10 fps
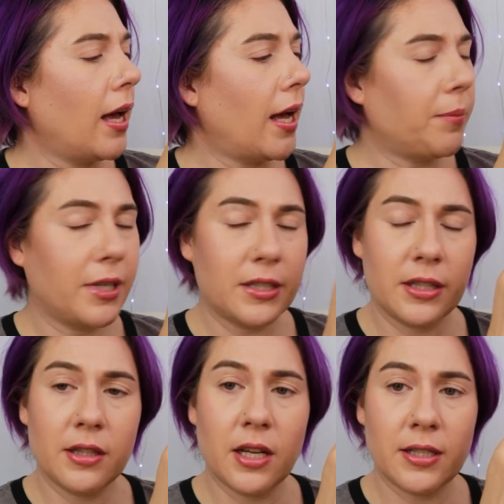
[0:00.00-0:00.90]
because
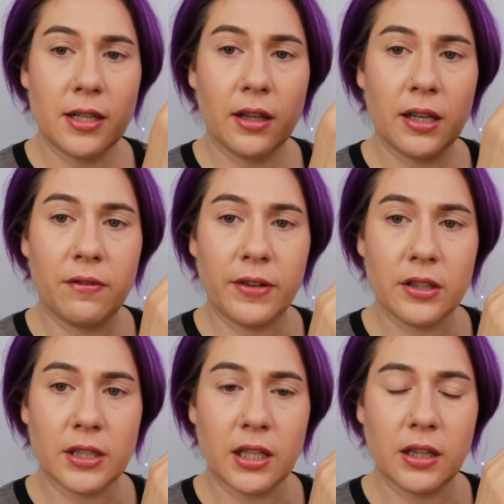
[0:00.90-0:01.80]
the lid
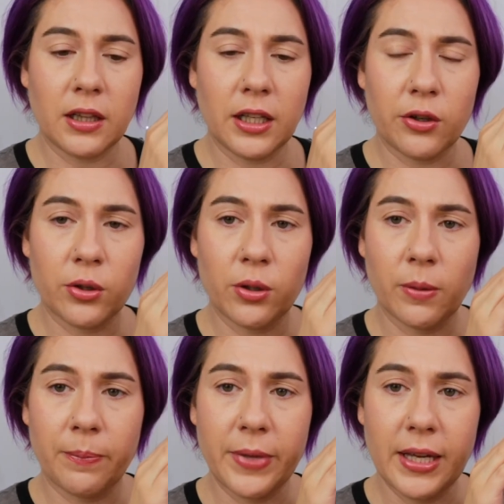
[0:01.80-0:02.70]
feels a
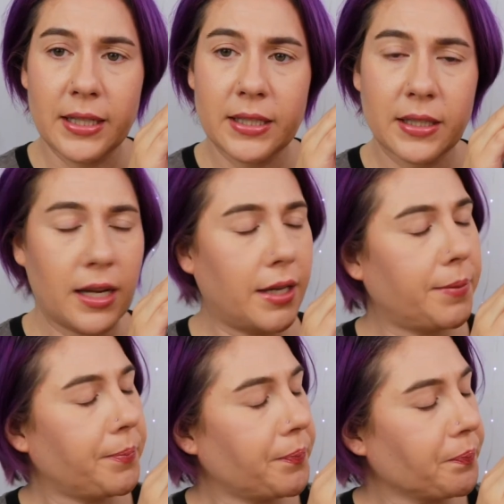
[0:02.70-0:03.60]
little bit
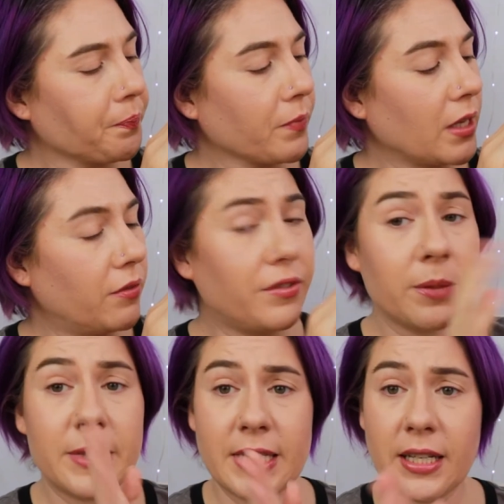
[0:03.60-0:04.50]

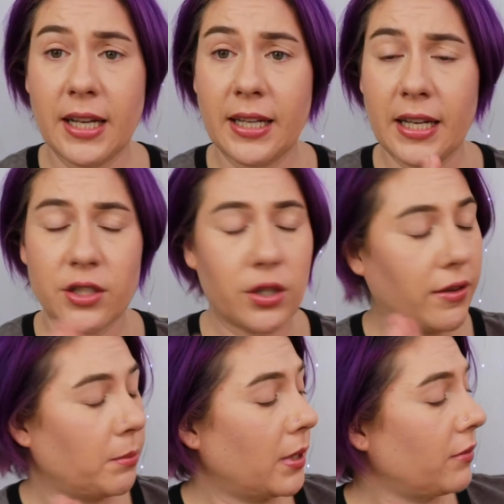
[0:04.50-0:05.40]
flimsy, I guess. So
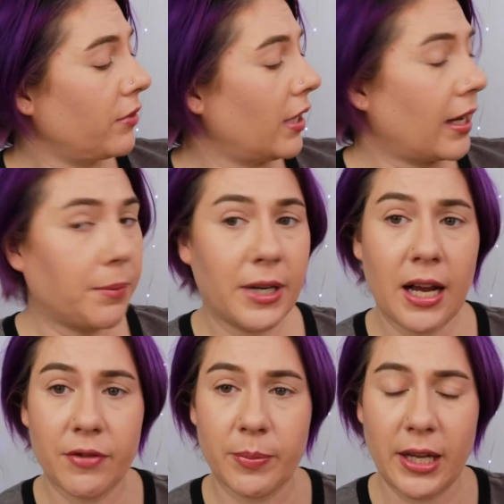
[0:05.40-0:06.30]
I'm going to feel like I'm going to
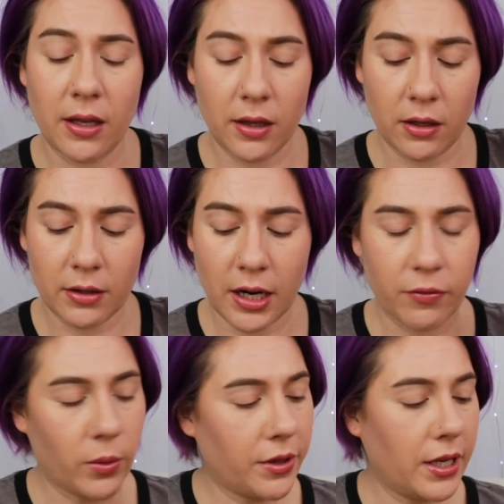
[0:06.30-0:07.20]
have to be a little
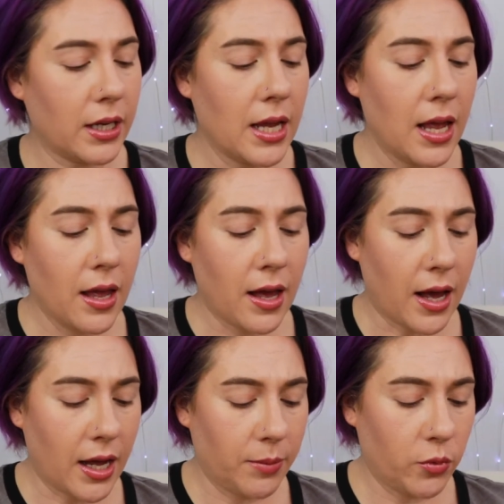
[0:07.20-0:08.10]
careful with it.
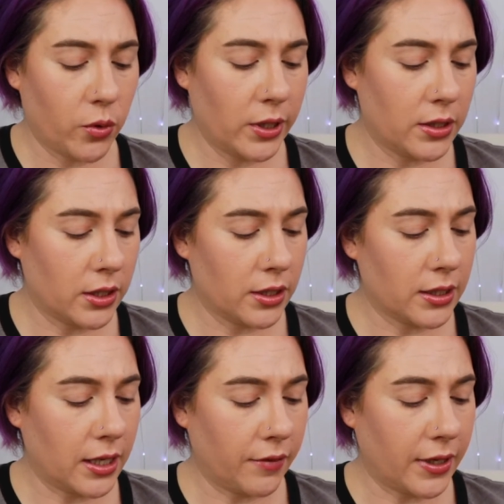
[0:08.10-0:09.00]
I'm going to
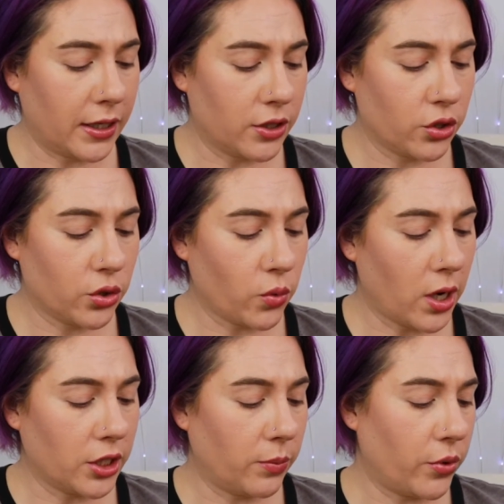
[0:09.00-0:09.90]
just kind of, I guess,
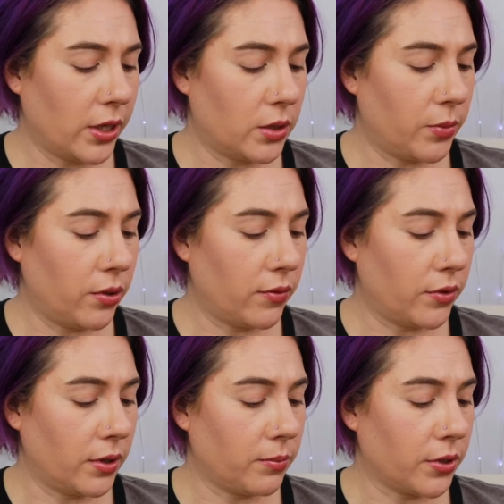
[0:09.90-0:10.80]
swatch it. Boy, it's
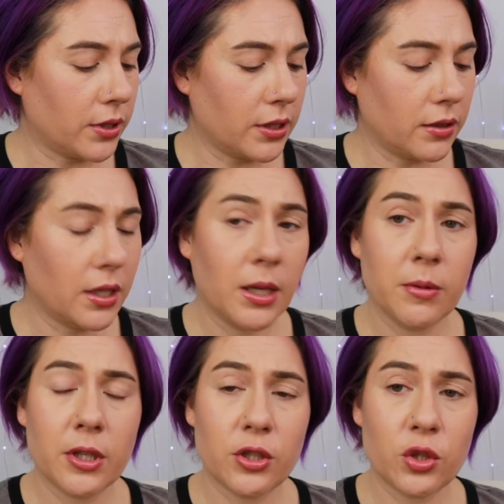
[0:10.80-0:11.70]
beautiful in person.
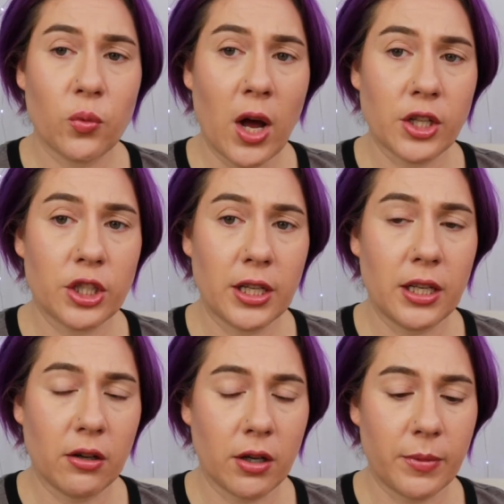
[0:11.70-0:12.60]
I'm going to swatch it
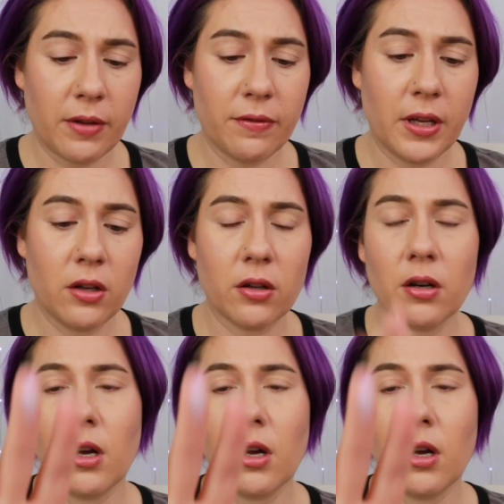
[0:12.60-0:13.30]
here on my finger.